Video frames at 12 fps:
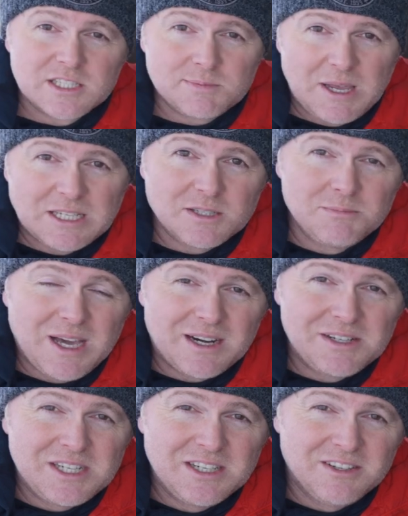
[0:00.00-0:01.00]
expansion
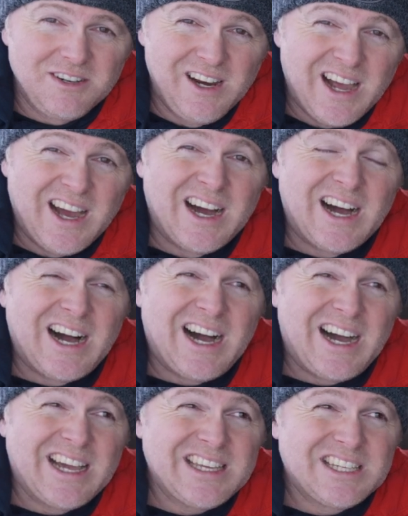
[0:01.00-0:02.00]
battery here,
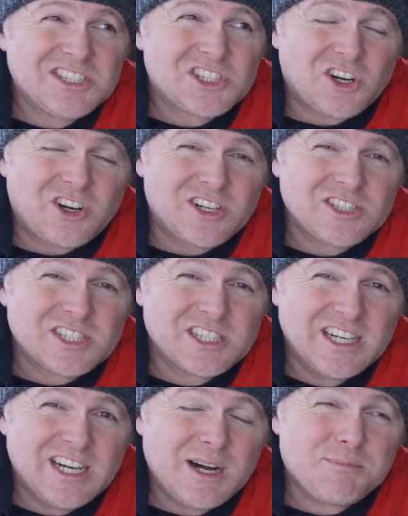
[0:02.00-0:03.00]
I can charge
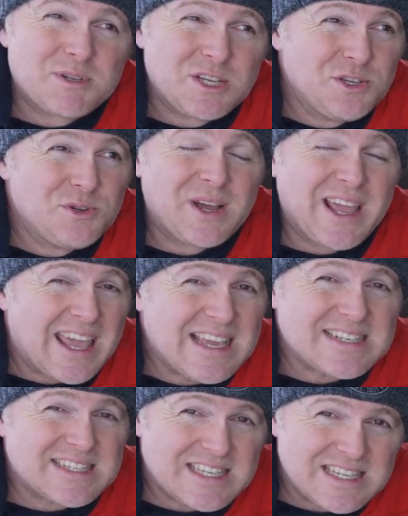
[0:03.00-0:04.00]
up to
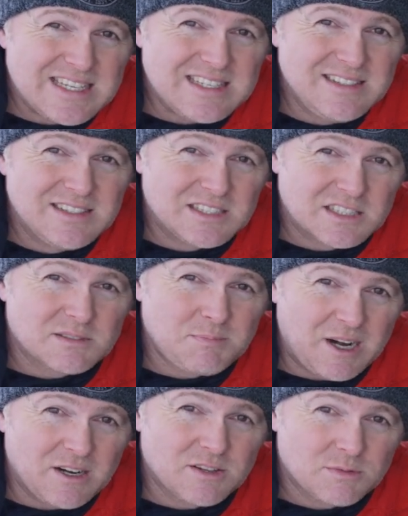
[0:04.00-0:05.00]
18
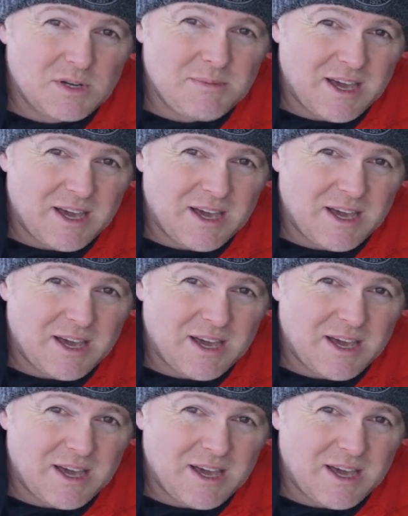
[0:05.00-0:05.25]
Inspire 3